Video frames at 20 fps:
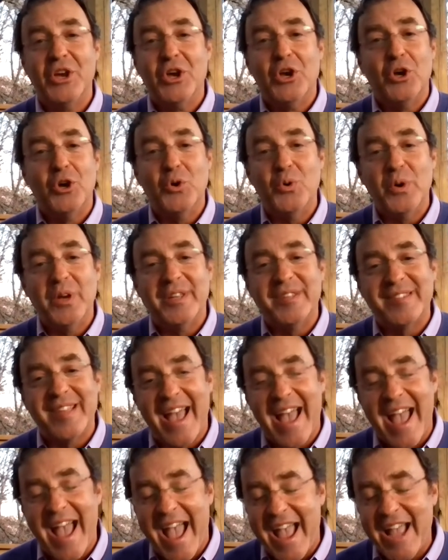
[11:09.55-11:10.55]
who is
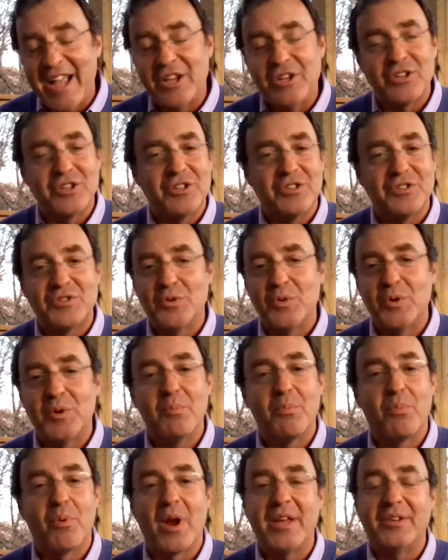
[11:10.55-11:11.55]
anxious to
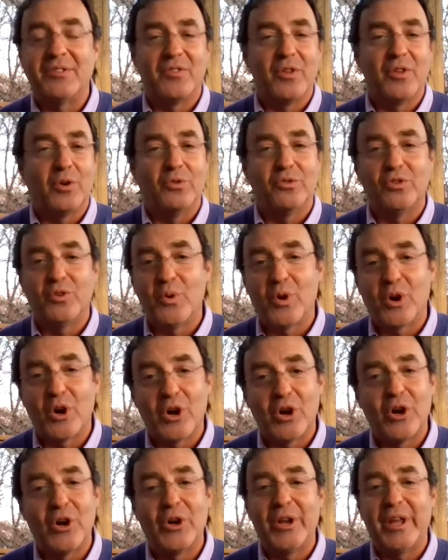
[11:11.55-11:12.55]
embrace those who are
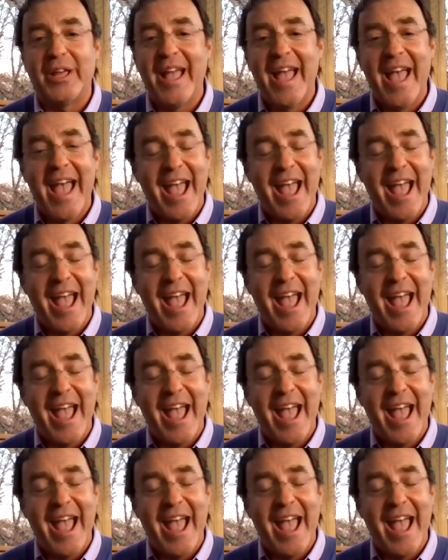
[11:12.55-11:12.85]
hurting